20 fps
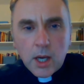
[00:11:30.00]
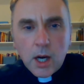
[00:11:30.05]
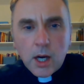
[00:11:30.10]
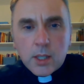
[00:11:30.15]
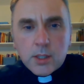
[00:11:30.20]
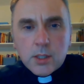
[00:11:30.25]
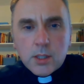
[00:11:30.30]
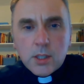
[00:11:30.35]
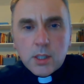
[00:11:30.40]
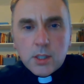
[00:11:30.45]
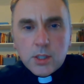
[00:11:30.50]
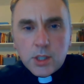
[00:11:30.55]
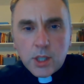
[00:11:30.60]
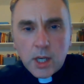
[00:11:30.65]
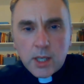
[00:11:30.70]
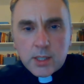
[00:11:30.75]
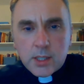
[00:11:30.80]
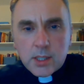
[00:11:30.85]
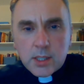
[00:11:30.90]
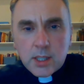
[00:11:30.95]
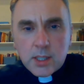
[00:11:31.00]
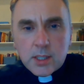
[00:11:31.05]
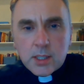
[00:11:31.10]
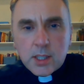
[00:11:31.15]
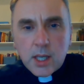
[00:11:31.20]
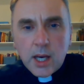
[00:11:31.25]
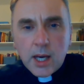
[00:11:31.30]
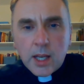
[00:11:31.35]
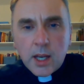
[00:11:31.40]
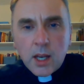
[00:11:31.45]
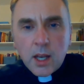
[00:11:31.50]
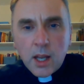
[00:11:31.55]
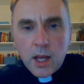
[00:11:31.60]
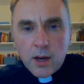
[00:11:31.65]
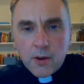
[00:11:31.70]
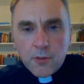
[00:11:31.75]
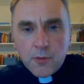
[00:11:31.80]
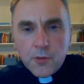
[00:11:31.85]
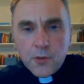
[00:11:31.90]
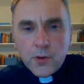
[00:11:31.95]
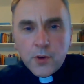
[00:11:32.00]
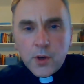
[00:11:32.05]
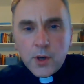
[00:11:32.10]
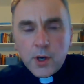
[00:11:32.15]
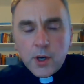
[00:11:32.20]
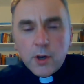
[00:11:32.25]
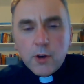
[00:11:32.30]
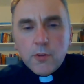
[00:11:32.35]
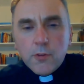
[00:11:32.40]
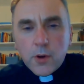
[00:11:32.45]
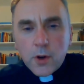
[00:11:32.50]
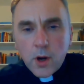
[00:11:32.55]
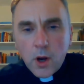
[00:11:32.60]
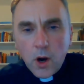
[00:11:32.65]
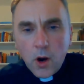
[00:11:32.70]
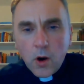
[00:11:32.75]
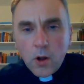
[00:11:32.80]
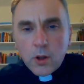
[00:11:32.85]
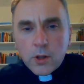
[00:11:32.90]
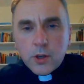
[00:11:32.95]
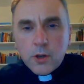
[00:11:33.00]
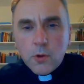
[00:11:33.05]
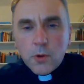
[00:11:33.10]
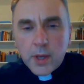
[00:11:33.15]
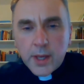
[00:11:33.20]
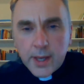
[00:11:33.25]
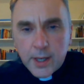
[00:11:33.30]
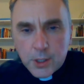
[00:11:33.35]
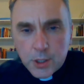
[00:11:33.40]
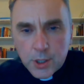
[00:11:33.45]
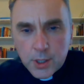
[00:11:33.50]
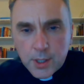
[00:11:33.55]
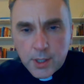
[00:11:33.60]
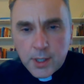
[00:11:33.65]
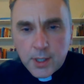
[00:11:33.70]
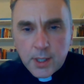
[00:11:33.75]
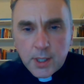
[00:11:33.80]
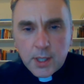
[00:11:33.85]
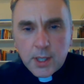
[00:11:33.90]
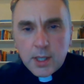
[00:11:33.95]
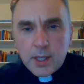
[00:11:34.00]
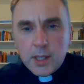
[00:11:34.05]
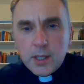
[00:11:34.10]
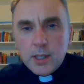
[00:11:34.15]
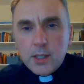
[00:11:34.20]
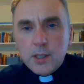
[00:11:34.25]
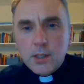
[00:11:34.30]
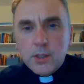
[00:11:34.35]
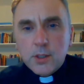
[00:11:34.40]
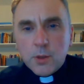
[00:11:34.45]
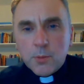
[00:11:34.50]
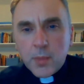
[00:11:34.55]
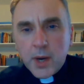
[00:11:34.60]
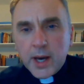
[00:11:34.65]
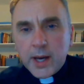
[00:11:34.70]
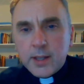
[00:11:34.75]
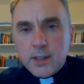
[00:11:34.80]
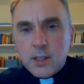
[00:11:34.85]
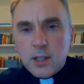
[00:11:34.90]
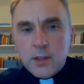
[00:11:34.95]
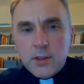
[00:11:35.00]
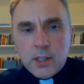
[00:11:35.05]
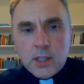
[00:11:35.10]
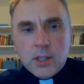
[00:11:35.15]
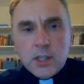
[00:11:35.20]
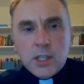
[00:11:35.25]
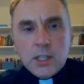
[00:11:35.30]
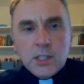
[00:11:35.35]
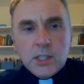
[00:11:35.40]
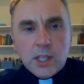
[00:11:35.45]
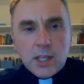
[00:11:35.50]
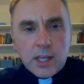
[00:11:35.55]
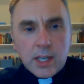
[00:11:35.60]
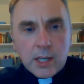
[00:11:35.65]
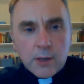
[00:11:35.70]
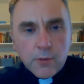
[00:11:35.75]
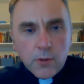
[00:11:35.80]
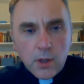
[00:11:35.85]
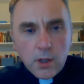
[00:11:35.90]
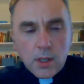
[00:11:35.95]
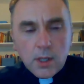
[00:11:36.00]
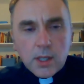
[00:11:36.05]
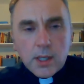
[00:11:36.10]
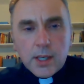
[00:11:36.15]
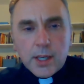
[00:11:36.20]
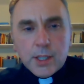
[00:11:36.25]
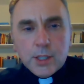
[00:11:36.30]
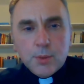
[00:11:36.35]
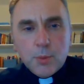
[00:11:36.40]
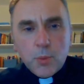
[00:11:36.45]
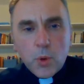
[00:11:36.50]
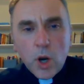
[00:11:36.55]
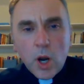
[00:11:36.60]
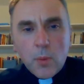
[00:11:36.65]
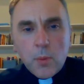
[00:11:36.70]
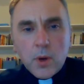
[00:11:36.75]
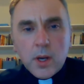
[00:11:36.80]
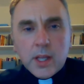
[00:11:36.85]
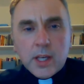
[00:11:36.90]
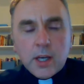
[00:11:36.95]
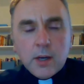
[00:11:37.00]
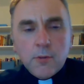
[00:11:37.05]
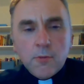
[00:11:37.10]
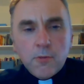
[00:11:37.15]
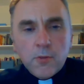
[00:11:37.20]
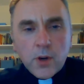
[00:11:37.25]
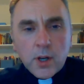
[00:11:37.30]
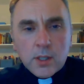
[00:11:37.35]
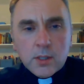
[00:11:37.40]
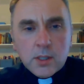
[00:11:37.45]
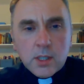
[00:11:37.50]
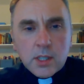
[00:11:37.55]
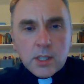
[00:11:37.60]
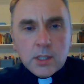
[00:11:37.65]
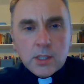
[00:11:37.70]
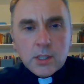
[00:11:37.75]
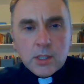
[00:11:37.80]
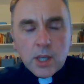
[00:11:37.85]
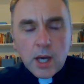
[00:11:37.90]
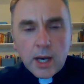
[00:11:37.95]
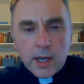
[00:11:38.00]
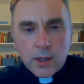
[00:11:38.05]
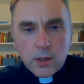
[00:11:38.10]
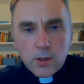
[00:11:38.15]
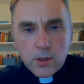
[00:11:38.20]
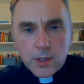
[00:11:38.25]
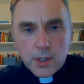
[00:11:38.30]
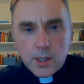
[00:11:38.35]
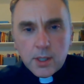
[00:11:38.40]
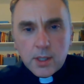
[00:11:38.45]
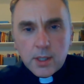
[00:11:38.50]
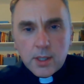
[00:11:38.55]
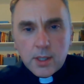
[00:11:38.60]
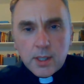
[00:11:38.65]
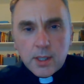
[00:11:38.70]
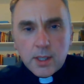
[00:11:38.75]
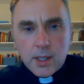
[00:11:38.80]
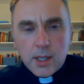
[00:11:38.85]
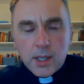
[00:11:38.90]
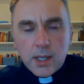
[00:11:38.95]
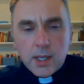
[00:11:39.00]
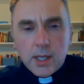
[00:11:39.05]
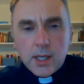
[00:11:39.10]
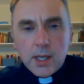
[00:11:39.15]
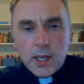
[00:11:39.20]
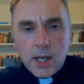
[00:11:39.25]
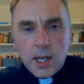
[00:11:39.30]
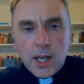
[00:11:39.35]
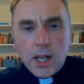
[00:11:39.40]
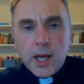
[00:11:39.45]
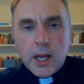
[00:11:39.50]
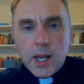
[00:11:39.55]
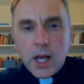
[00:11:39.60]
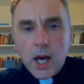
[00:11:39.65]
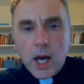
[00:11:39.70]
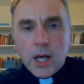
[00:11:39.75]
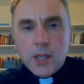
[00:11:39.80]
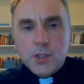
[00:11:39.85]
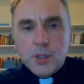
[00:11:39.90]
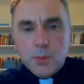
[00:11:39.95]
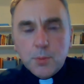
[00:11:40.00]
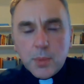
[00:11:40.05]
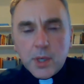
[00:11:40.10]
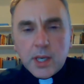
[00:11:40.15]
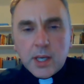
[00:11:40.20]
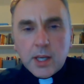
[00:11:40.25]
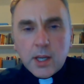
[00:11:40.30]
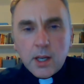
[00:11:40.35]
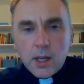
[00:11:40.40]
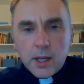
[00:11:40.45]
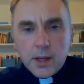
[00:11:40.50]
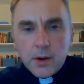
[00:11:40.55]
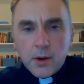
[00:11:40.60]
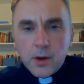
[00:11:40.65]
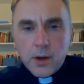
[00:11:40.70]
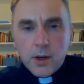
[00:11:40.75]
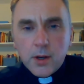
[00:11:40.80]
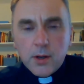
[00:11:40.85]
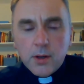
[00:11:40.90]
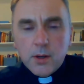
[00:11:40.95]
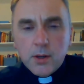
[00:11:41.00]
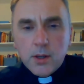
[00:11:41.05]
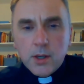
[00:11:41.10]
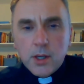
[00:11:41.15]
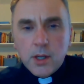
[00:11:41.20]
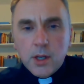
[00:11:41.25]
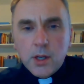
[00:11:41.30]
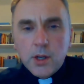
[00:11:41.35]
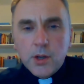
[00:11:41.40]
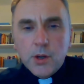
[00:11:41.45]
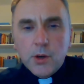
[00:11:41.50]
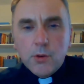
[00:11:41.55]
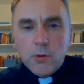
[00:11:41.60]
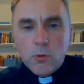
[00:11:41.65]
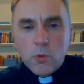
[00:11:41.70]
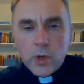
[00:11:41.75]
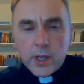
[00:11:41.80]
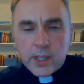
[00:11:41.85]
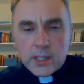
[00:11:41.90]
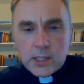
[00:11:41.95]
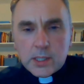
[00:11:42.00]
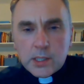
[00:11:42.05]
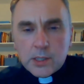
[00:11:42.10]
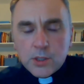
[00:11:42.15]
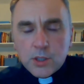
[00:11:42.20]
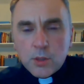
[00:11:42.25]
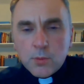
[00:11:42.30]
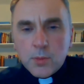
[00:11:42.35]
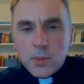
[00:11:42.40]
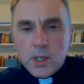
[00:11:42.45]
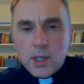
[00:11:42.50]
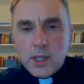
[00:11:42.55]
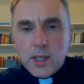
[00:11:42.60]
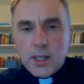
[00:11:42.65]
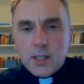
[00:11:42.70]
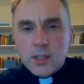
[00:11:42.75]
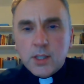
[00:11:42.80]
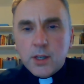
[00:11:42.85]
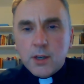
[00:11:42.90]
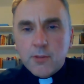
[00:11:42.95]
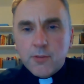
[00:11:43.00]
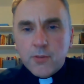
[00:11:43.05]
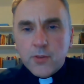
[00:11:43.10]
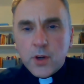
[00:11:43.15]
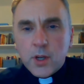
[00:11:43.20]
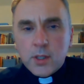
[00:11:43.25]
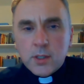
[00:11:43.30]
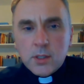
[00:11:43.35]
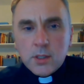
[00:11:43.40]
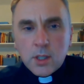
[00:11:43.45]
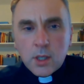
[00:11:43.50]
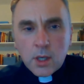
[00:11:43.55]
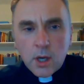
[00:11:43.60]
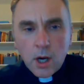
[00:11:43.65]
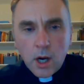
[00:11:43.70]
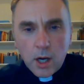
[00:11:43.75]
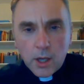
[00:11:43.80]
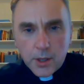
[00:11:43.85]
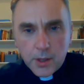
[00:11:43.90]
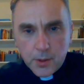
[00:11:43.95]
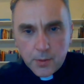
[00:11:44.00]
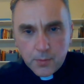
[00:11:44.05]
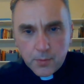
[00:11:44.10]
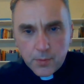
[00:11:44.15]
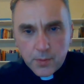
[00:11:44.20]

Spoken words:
God's justice and love for all creation demand that this evil is properly confronted and tackled. Let us be clear. Racism is an affront to God.